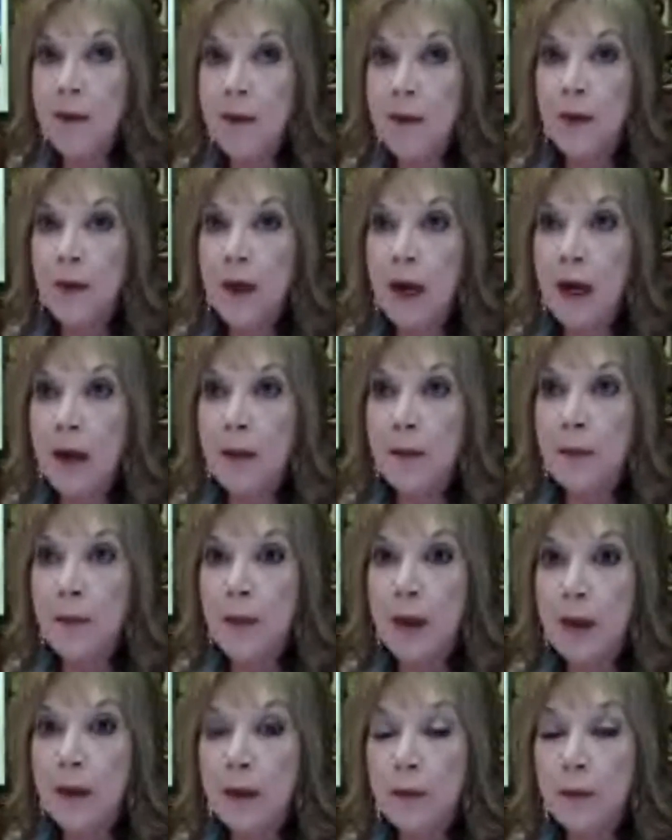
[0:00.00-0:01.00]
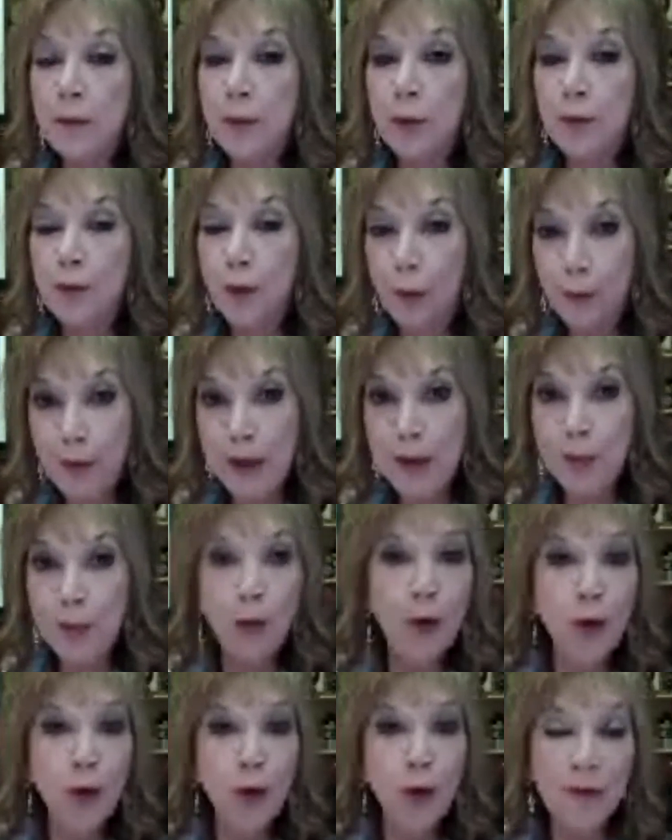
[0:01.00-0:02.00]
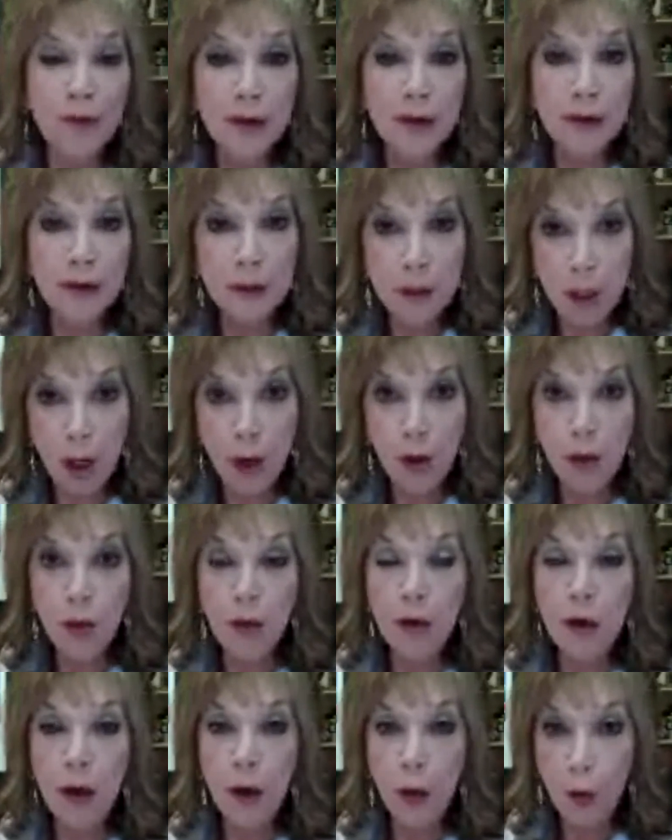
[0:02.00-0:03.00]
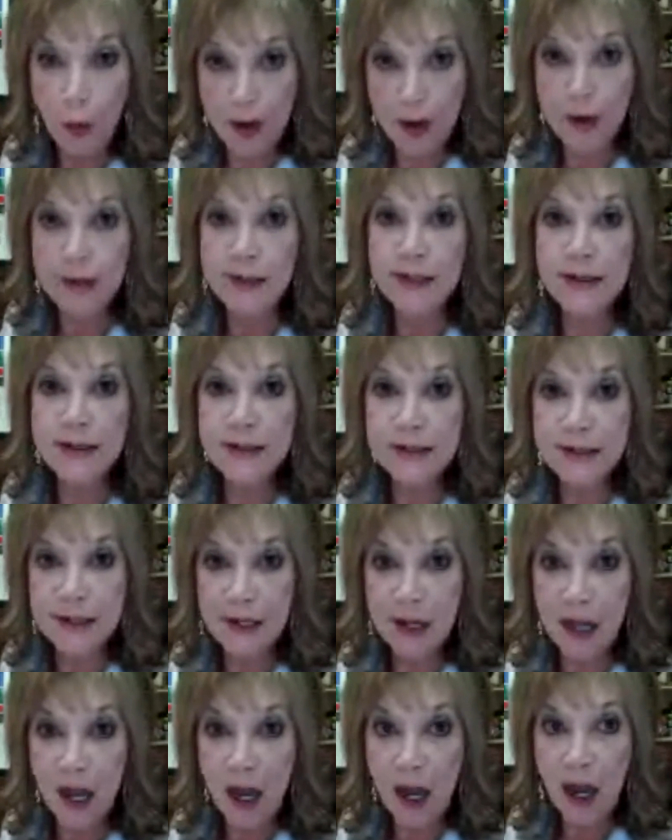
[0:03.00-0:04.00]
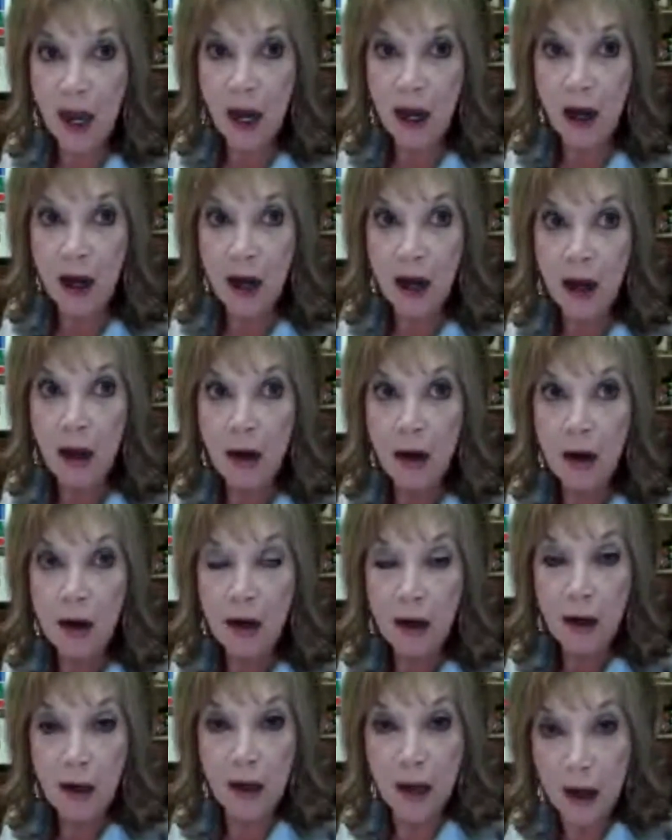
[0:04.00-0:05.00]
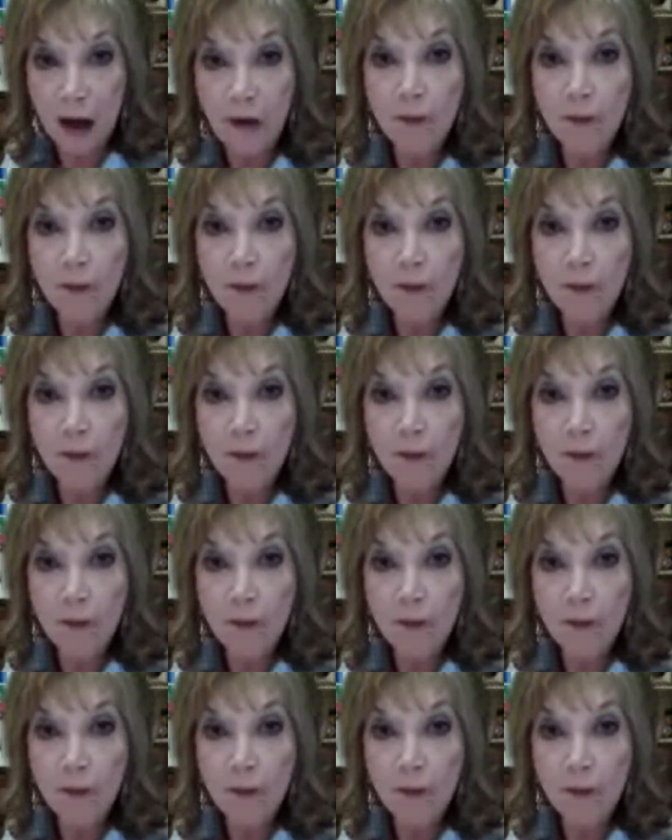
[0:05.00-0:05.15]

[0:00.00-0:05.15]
uh, but for people who have no awareness uh, uh,